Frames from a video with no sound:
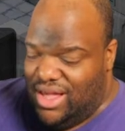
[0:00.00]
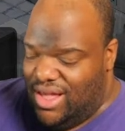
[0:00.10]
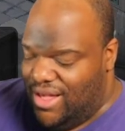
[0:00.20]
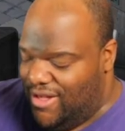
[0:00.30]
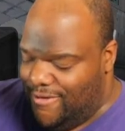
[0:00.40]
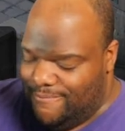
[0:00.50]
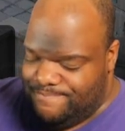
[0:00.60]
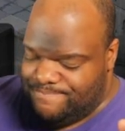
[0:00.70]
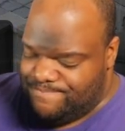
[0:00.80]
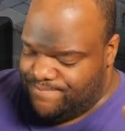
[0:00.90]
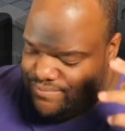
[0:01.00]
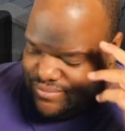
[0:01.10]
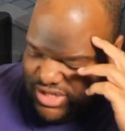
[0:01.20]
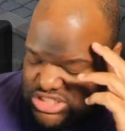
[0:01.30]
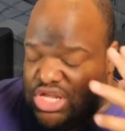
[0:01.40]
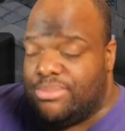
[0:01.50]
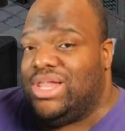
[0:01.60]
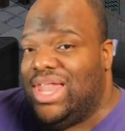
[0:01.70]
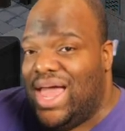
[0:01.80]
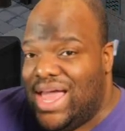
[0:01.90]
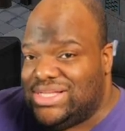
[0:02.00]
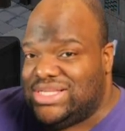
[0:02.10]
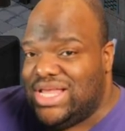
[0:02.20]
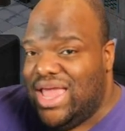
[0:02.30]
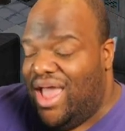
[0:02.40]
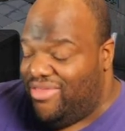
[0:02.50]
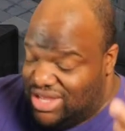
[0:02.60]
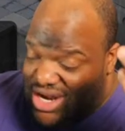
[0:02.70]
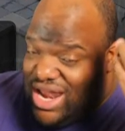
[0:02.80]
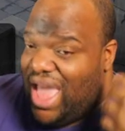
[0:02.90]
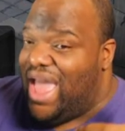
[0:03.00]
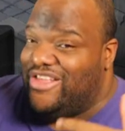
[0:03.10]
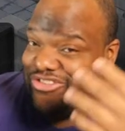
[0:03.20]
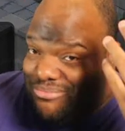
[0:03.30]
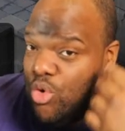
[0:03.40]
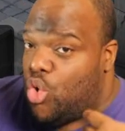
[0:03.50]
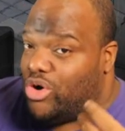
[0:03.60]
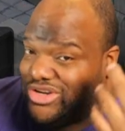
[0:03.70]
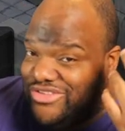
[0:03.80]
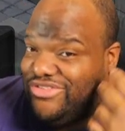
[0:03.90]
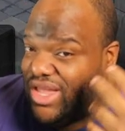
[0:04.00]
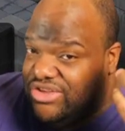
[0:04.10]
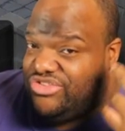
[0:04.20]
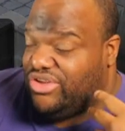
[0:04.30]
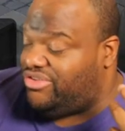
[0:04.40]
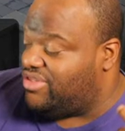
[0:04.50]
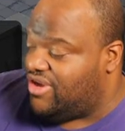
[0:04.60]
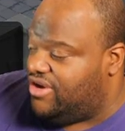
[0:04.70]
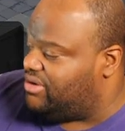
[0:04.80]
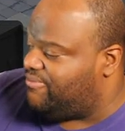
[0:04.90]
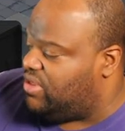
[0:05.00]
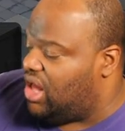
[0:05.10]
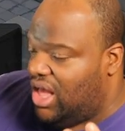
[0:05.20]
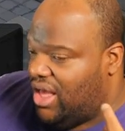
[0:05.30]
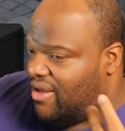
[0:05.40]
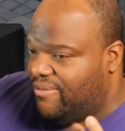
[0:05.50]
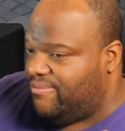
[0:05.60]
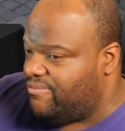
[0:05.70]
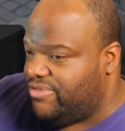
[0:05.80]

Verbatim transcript: um, subclass, and then it adds more distinction to their uh,